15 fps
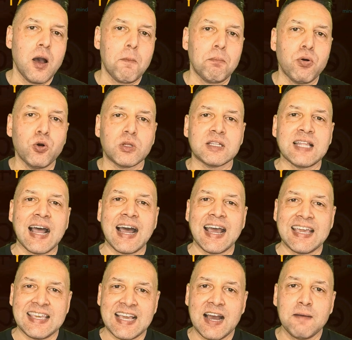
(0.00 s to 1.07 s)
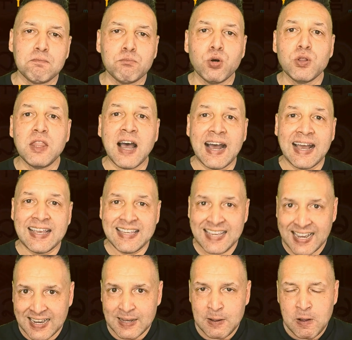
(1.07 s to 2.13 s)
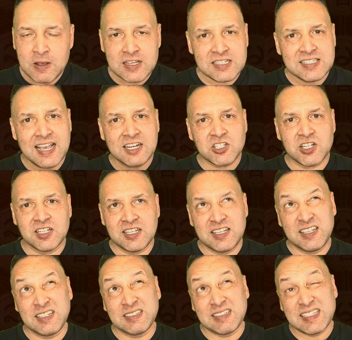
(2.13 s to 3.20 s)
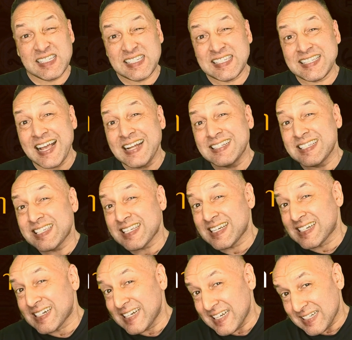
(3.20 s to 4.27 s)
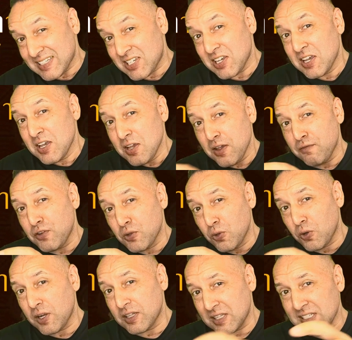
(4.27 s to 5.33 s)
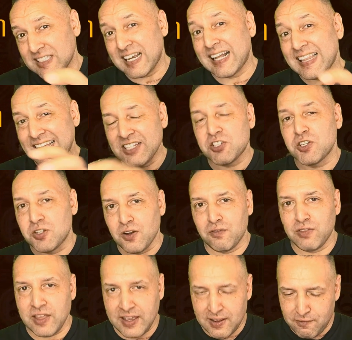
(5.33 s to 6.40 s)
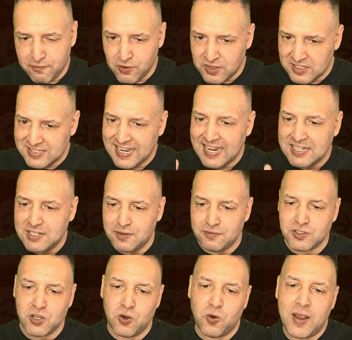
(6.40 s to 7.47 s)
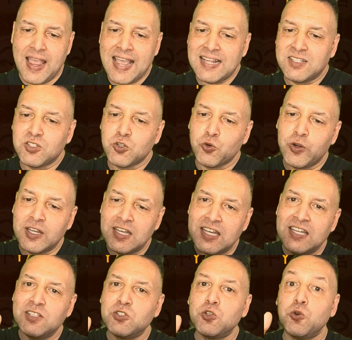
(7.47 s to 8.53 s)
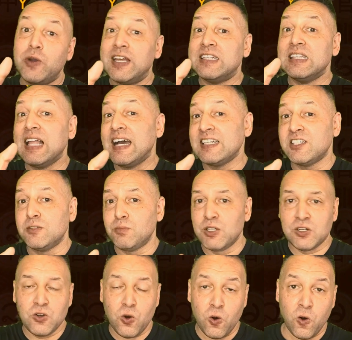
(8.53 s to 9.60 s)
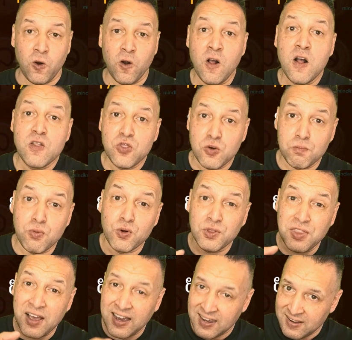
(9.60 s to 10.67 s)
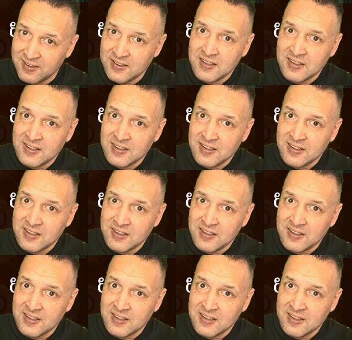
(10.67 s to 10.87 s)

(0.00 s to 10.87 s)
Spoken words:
Buddhaya is actually Sanskrit if you look at the declension of there for the dative. So entering into enlightenment or the Buddha.